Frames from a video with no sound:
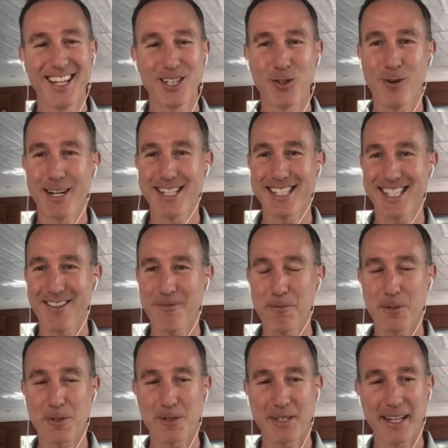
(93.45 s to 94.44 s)

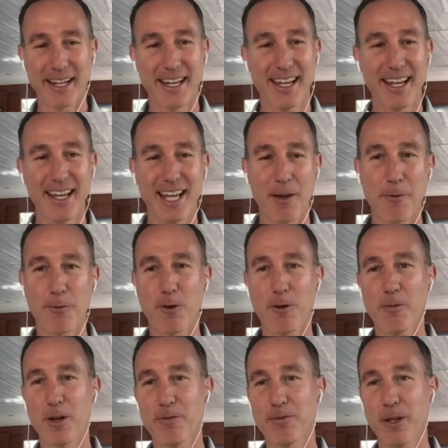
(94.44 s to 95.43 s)
27%. And before
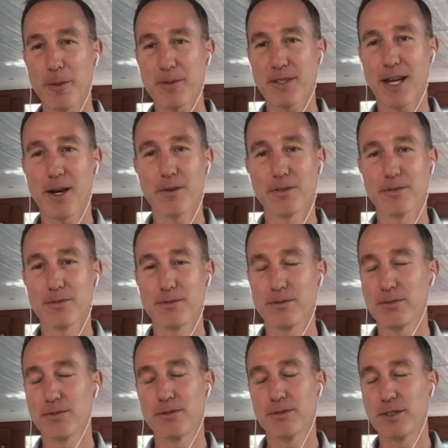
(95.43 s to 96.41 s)
everybody flips out,
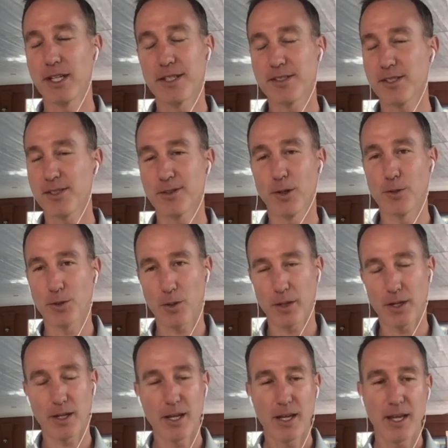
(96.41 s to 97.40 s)
it's just Dogecoin.